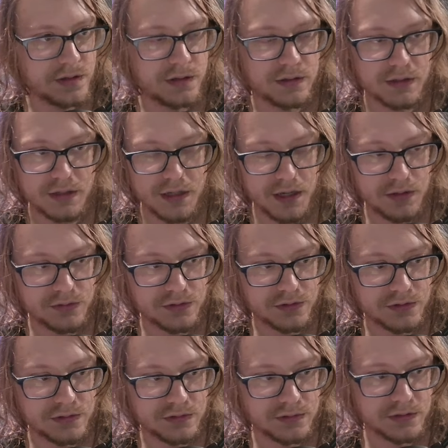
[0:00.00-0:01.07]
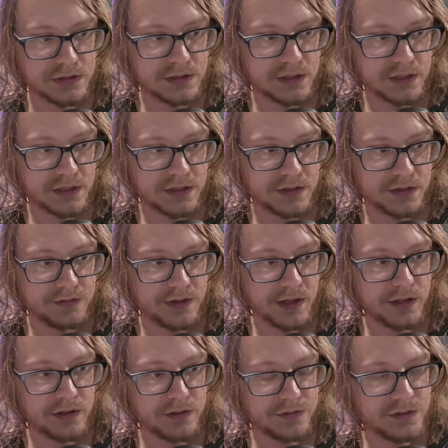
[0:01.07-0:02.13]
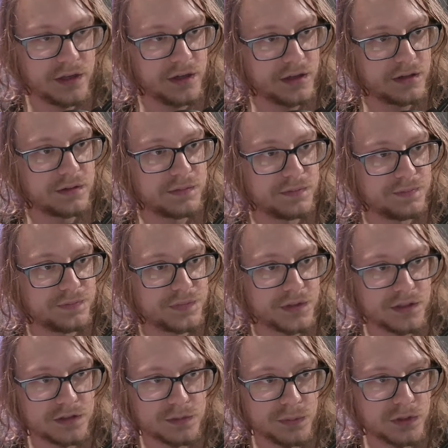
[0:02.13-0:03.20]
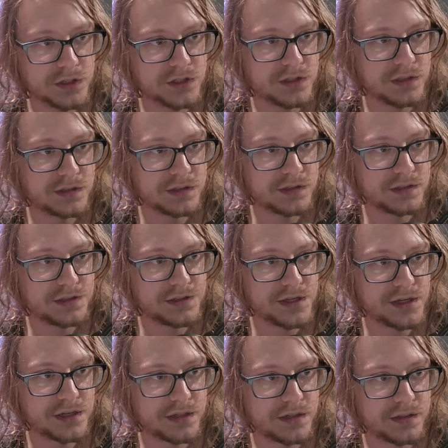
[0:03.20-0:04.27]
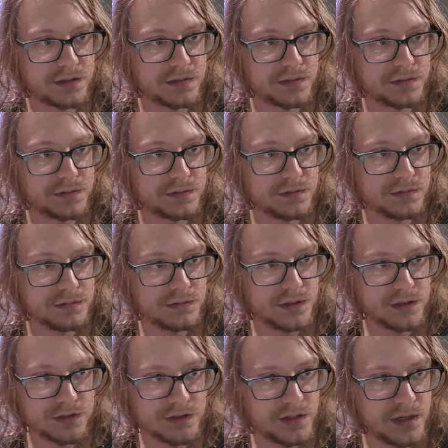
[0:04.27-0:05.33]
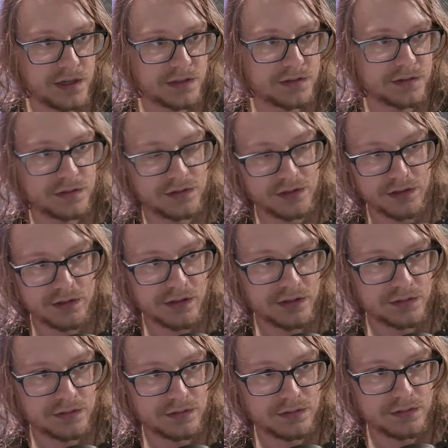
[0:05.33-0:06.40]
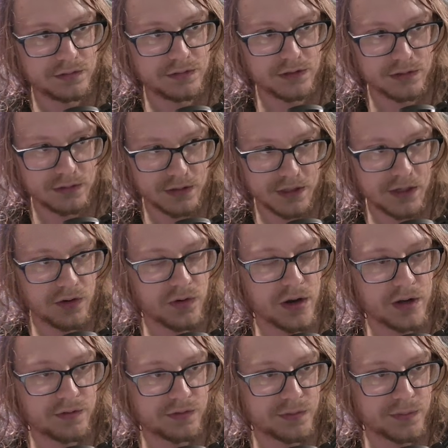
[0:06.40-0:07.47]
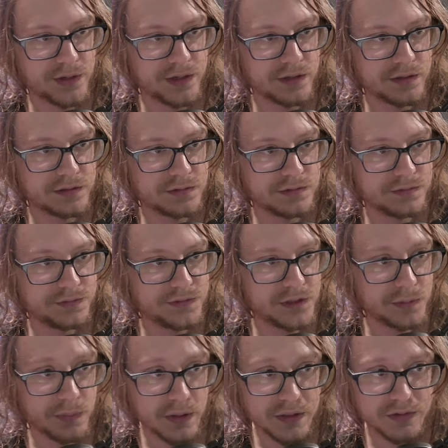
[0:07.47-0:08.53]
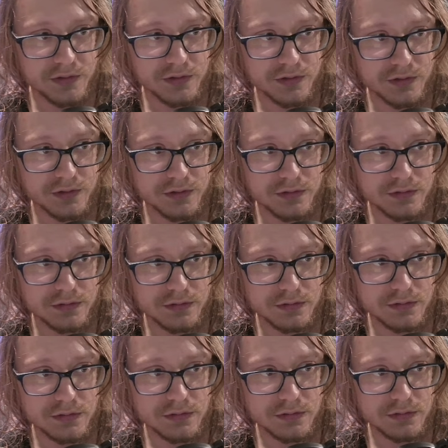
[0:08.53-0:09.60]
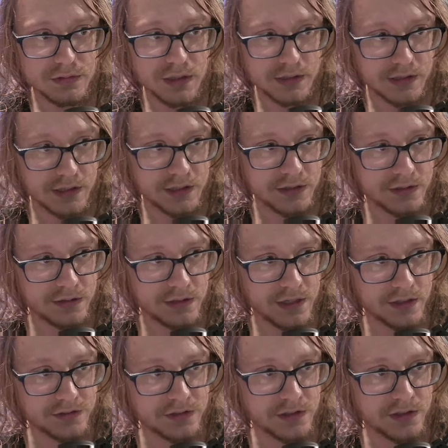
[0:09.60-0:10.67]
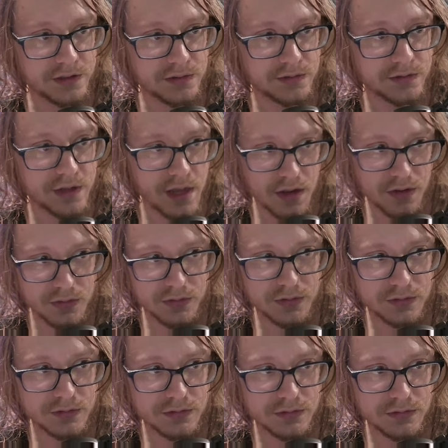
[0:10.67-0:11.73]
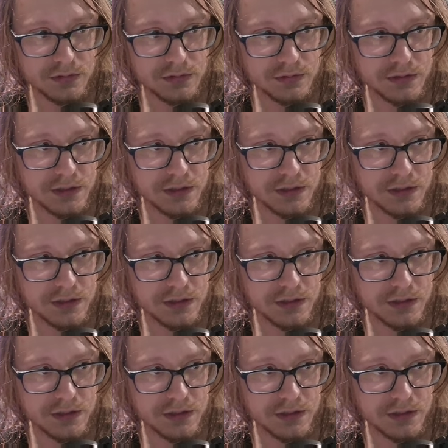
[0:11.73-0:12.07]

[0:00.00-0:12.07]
Count with a value of 10 gets pushed onto the stack. It's not 0, so we go on from here. It prints, and then it executes count with an